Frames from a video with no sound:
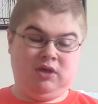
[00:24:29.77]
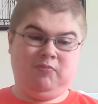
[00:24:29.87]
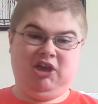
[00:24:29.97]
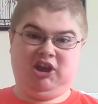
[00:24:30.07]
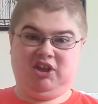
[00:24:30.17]

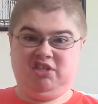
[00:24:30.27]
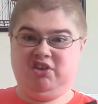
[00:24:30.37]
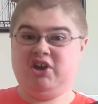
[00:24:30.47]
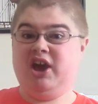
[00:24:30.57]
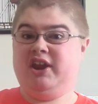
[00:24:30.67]
because
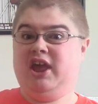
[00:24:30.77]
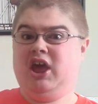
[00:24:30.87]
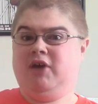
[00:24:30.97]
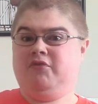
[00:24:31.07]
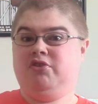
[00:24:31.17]
you kind of
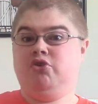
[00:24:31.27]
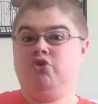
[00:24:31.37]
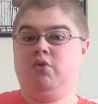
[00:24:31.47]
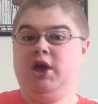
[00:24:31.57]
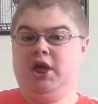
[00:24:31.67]
have
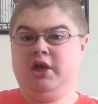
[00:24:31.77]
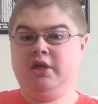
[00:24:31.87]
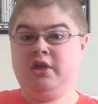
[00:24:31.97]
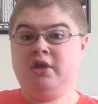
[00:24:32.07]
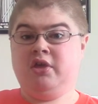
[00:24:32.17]
to
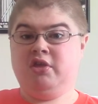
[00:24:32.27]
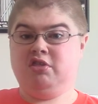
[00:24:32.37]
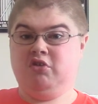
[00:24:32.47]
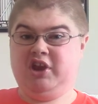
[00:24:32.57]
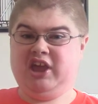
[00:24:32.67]

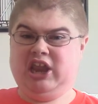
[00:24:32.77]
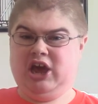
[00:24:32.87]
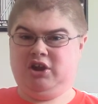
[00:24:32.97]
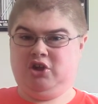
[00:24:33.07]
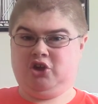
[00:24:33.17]
sort of get
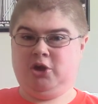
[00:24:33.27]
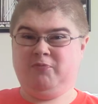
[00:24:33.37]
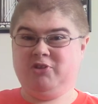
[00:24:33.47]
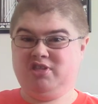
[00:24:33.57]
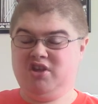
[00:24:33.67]
out of your
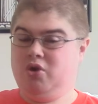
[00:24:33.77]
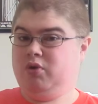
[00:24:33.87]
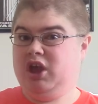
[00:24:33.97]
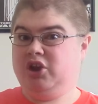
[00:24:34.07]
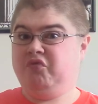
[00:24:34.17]
comfort
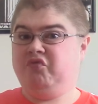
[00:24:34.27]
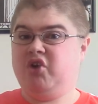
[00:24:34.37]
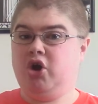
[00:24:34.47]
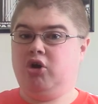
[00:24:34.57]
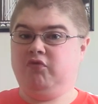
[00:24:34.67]
zone and
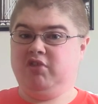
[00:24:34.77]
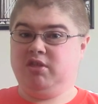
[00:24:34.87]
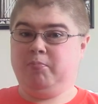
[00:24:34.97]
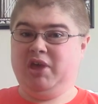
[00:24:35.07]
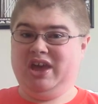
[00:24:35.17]
evolve as
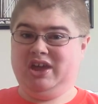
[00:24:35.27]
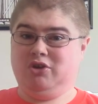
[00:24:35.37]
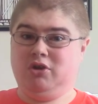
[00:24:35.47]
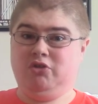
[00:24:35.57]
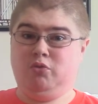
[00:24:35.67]
a band,
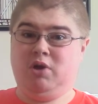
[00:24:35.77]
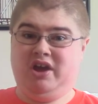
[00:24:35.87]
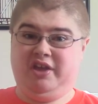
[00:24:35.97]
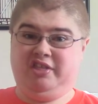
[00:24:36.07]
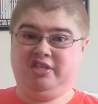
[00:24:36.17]
or
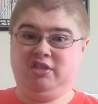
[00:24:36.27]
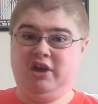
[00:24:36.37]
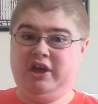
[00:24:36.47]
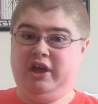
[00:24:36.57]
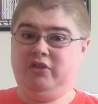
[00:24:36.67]
otherwise
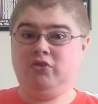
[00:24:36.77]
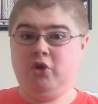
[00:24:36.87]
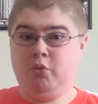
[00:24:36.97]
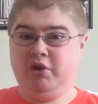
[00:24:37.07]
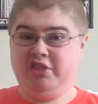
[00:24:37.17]

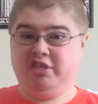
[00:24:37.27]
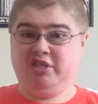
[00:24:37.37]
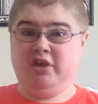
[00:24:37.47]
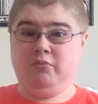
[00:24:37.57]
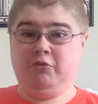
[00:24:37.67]
no
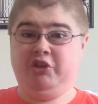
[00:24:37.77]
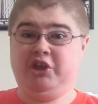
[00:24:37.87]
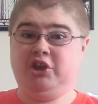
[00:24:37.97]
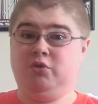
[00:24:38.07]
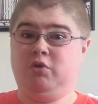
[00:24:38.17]
one's
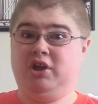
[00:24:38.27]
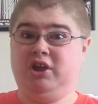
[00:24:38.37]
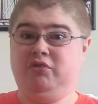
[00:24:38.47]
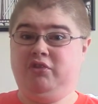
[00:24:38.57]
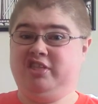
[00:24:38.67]
really going to want
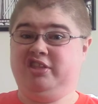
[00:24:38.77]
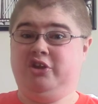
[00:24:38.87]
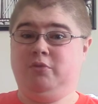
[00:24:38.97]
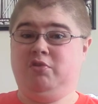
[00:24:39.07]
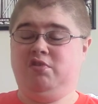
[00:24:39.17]
to listen to
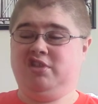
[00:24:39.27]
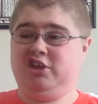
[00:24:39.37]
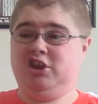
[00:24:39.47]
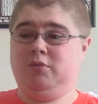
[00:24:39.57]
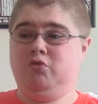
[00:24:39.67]
your
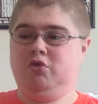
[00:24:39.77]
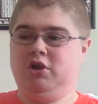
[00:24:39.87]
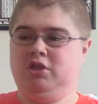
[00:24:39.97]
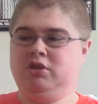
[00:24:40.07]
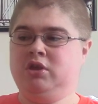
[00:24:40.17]
music anymore.
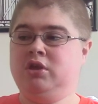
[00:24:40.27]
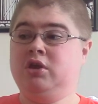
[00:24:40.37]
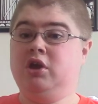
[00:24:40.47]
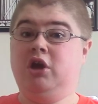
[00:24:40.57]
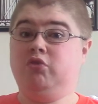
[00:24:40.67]
And
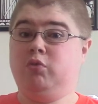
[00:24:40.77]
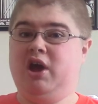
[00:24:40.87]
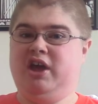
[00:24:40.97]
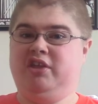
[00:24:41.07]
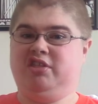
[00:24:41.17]

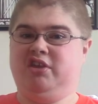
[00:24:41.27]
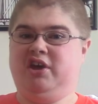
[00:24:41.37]
otherwise,